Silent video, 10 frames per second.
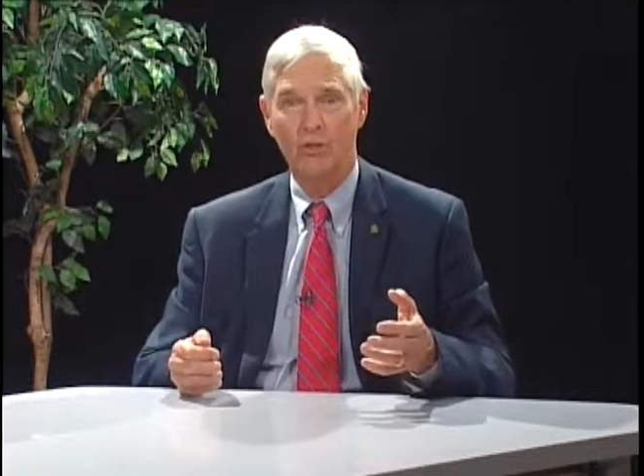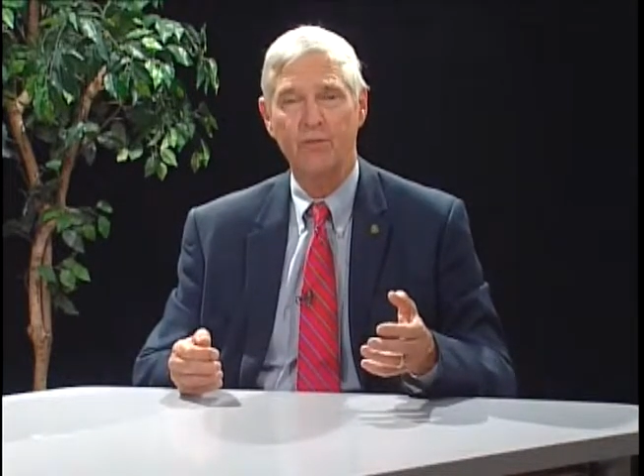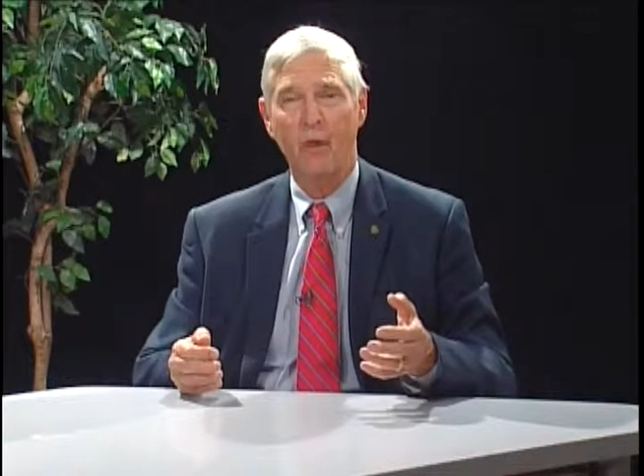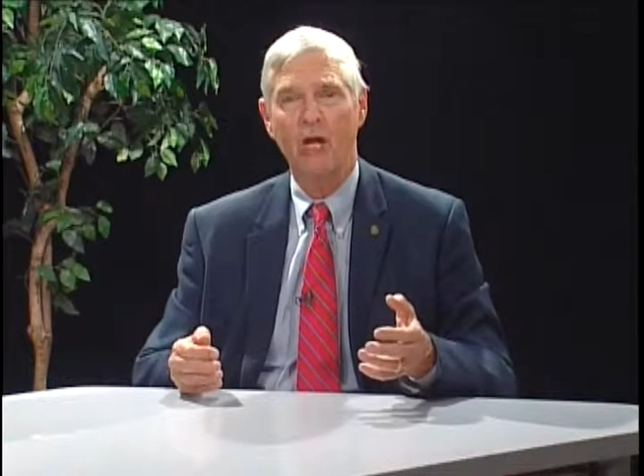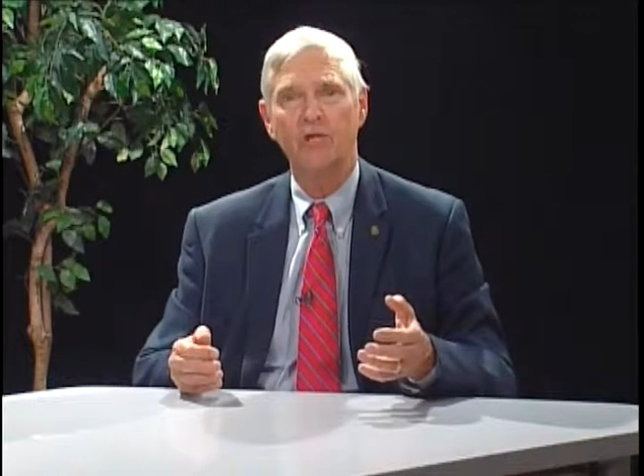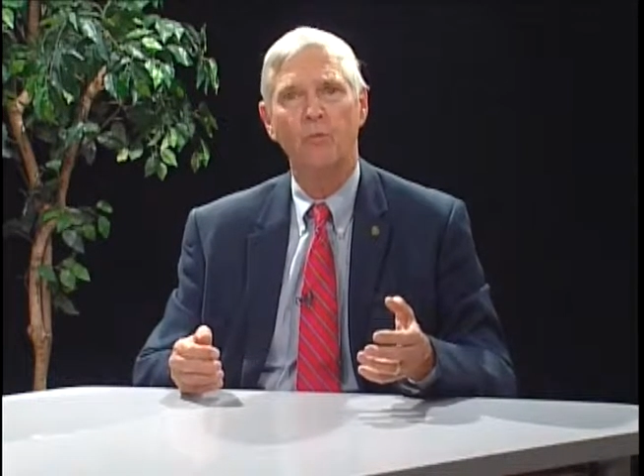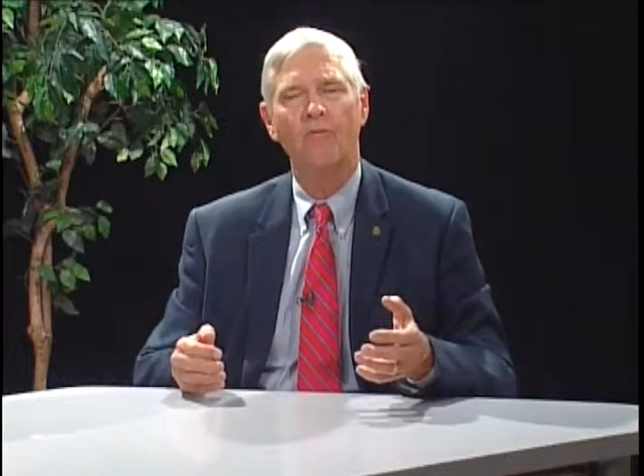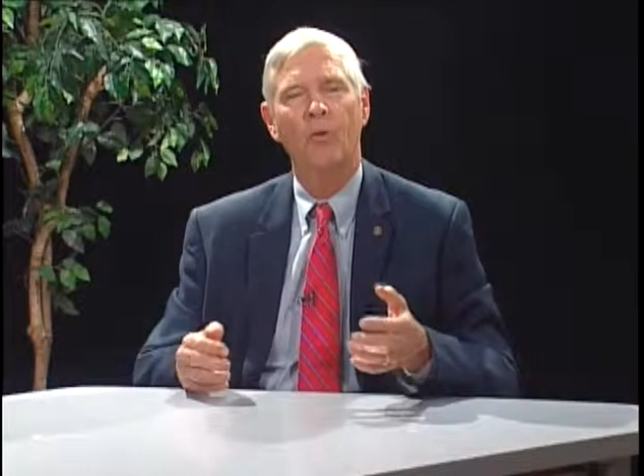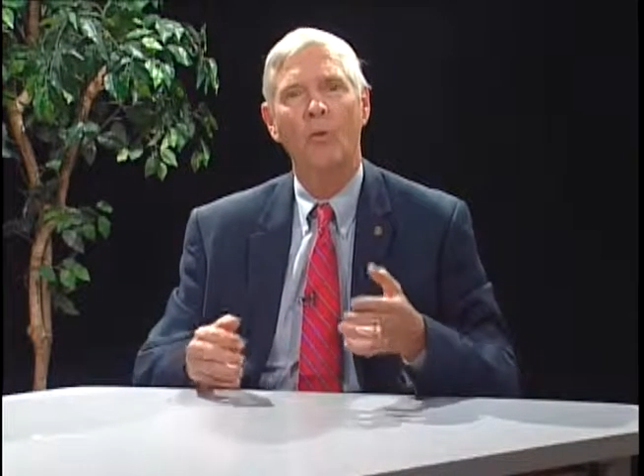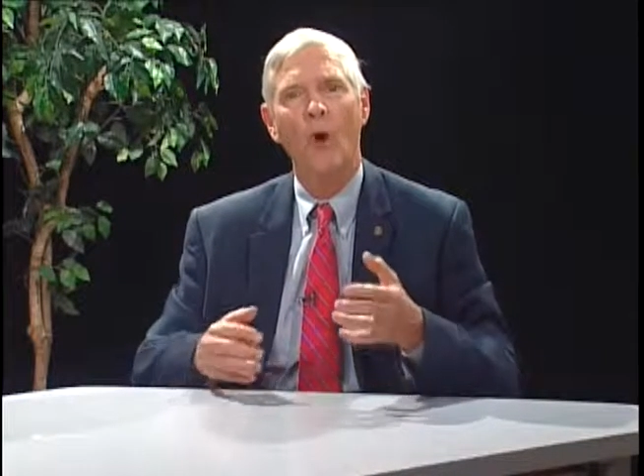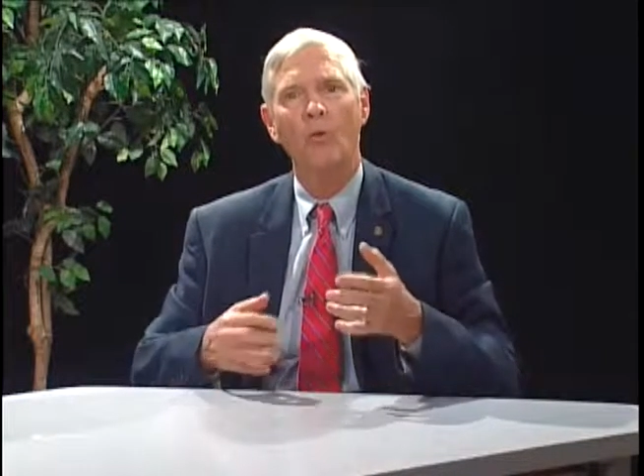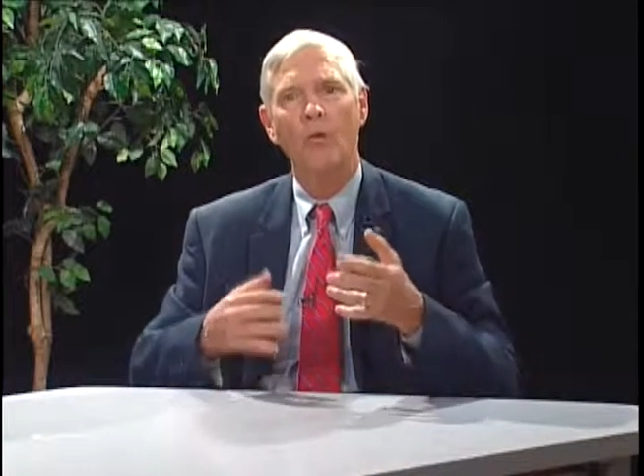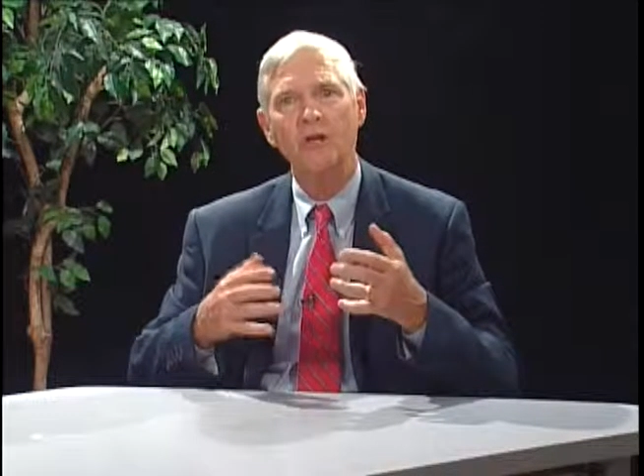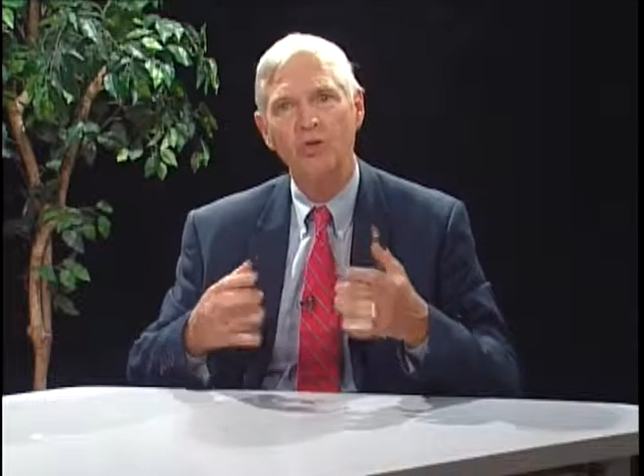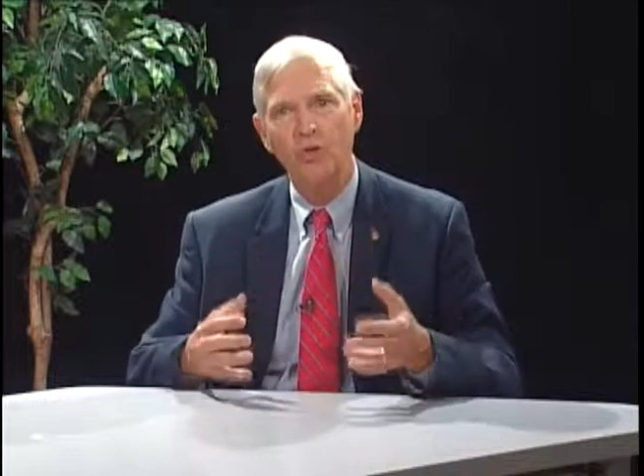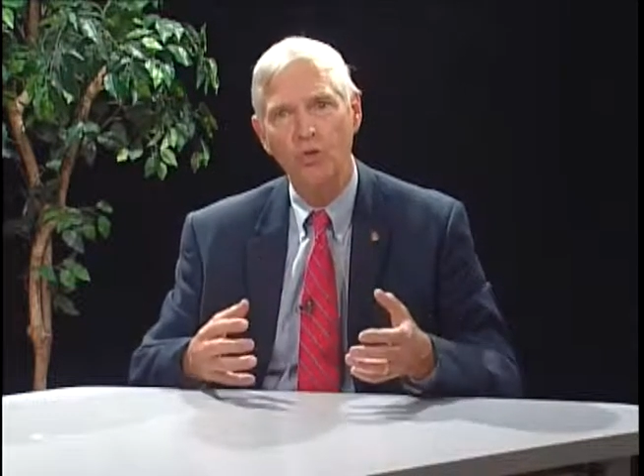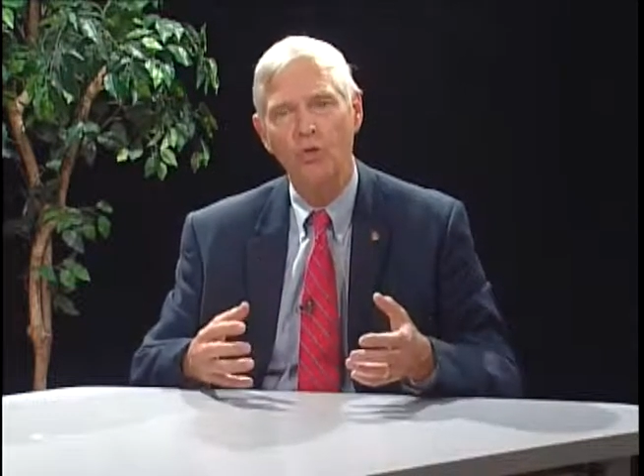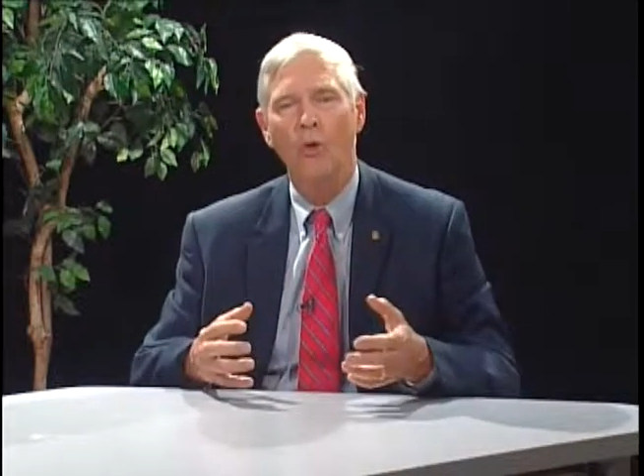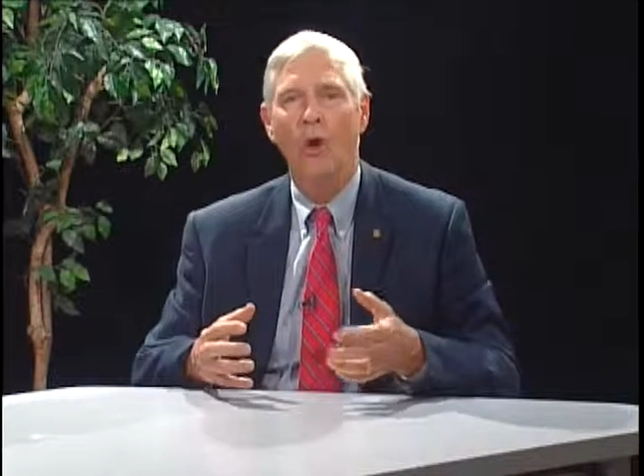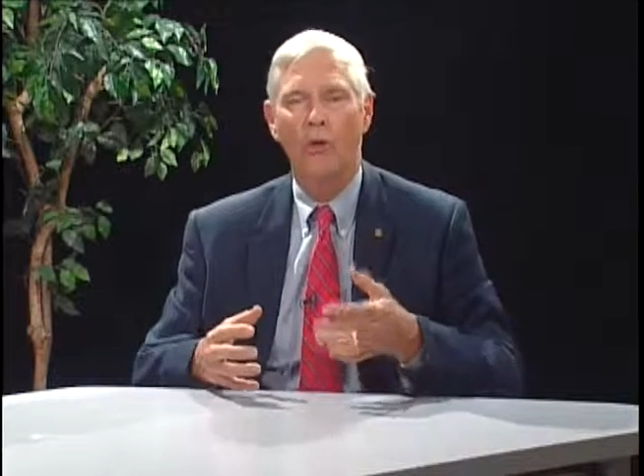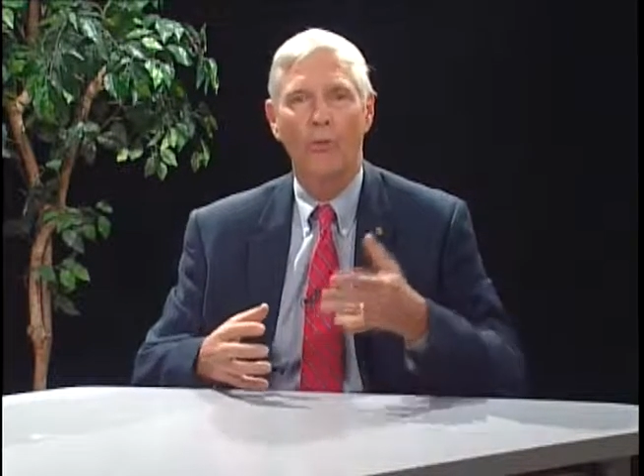responsible for what we do,